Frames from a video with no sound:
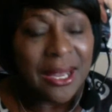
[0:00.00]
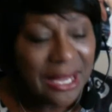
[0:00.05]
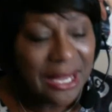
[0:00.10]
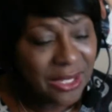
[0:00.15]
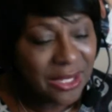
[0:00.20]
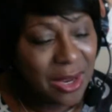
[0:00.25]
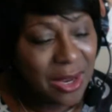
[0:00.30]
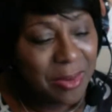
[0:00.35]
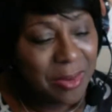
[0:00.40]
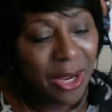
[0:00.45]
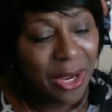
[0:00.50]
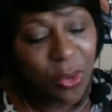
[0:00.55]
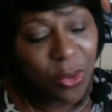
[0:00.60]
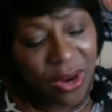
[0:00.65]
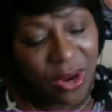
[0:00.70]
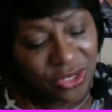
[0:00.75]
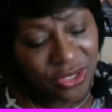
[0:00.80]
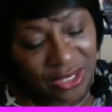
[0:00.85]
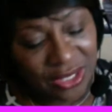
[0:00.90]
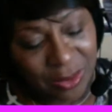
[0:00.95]
That's going to be a
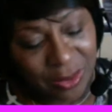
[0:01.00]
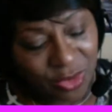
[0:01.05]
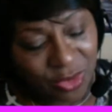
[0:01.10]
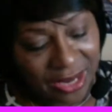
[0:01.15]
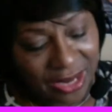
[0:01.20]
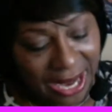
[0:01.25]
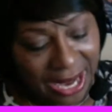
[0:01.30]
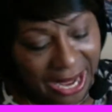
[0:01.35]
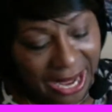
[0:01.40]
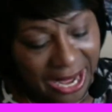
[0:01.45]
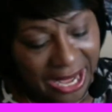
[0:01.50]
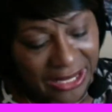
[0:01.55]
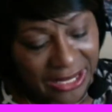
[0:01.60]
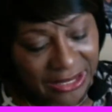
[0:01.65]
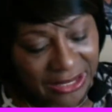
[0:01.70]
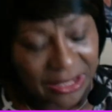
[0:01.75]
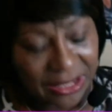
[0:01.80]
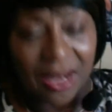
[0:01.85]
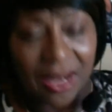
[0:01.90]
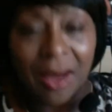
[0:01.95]
question I'm going to
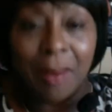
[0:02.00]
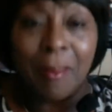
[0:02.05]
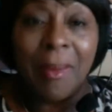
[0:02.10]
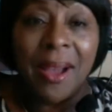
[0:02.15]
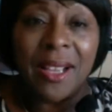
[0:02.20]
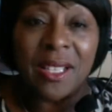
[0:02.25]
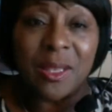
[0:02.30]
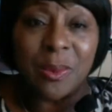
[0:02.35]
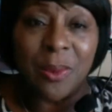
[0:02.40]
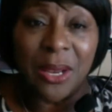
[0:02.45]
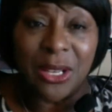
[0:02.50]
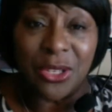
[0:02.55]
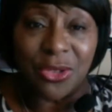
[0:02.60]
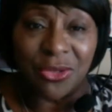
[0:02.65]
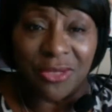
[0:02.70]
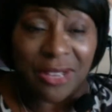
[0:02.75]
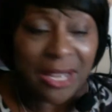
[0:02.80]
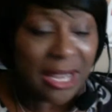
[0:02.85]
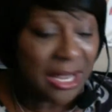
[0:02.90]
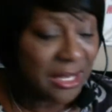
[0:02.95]
ask my
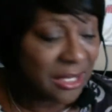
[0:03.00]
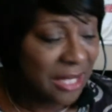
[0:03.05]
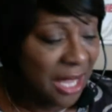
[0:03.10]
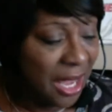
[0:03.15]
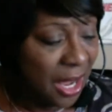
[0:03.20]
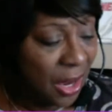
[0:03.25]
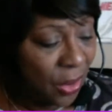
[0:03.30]
special guest.